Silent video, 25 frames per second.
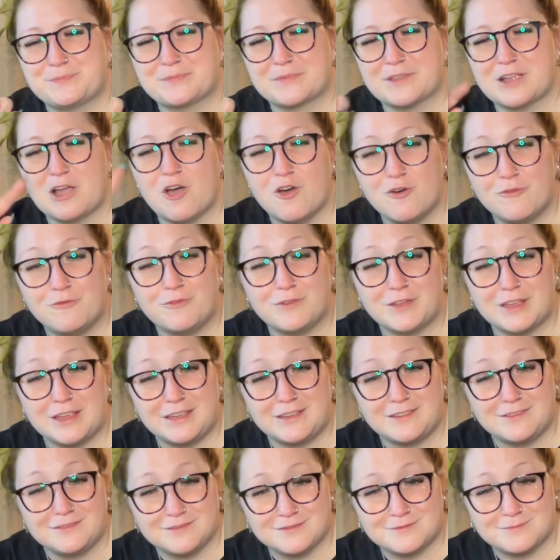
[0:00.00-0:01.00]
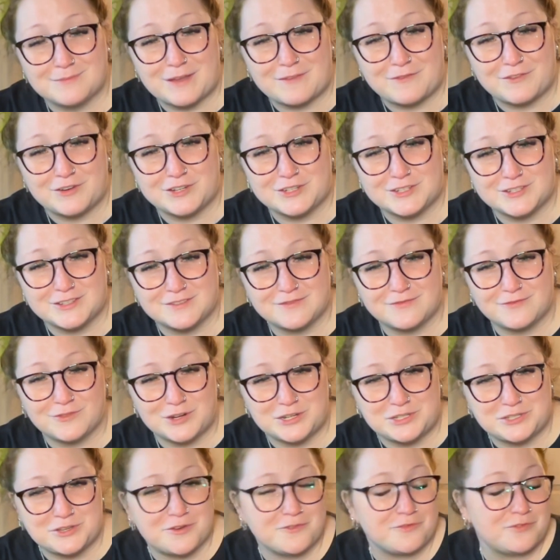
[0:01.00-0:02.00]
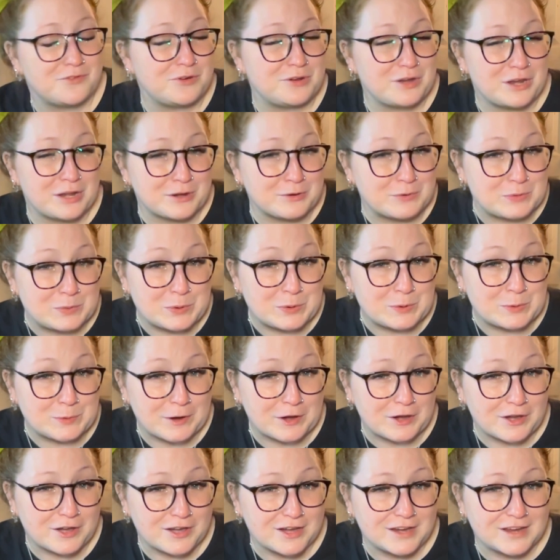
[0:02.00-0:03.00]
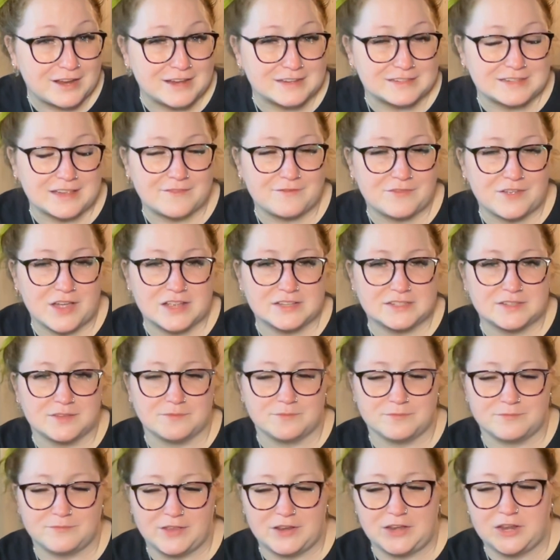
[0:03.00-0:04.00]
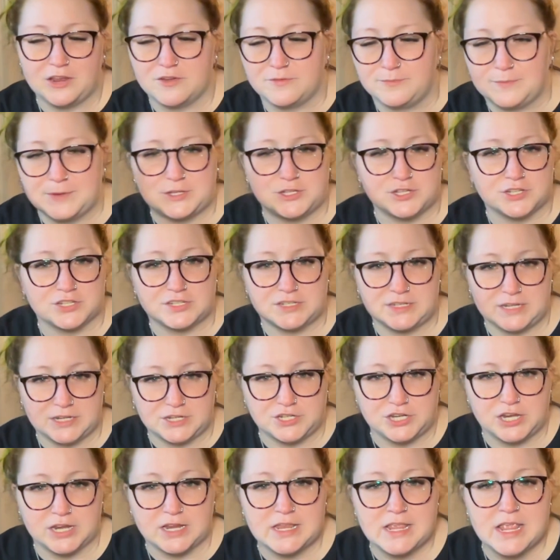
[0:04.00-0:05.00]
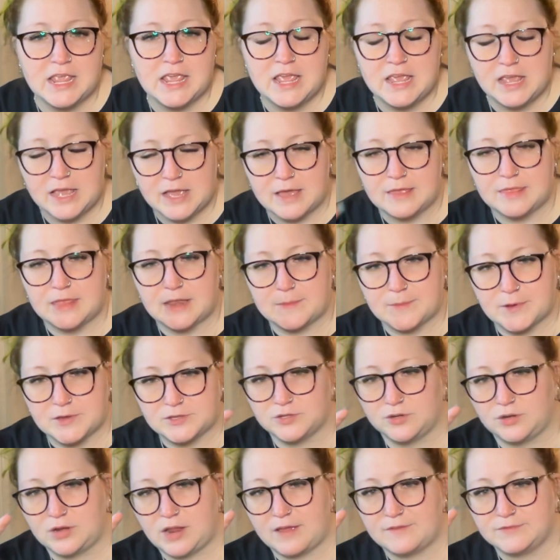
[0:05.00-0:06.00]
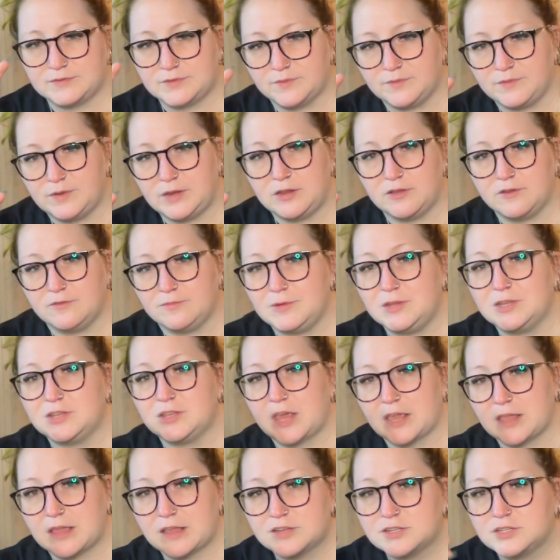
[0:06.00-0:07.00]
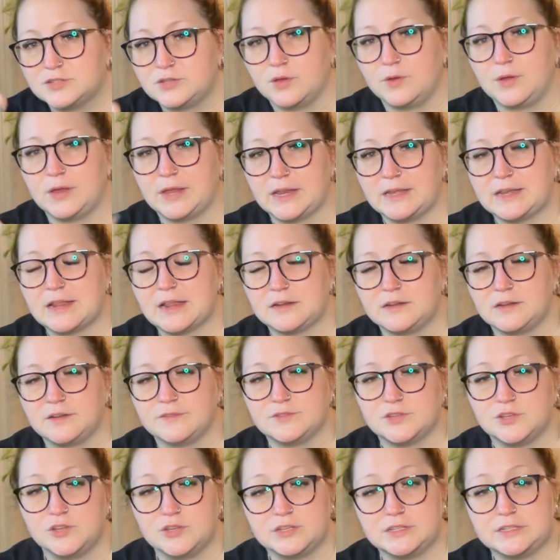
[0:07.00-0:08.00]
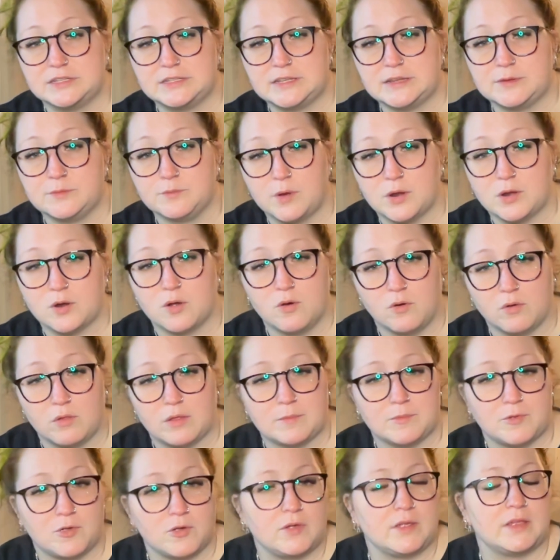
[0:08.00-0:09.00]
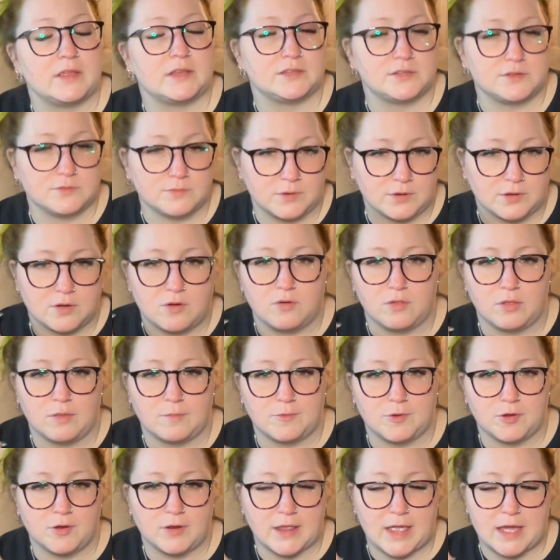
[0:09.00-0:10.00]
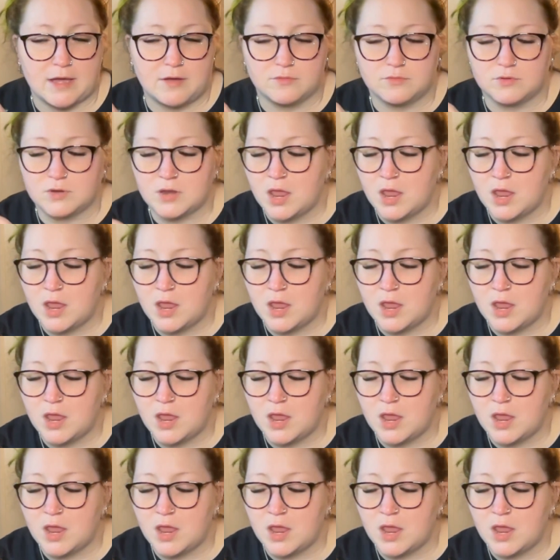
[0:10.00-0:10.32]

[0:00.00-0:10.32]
Hopefully my first voiceover, and it will work because I've got some video of me just stitching, and then I'm also going to have some video of me like slowing it down enough so you can see what hole I'm going into, what hole I'm going out,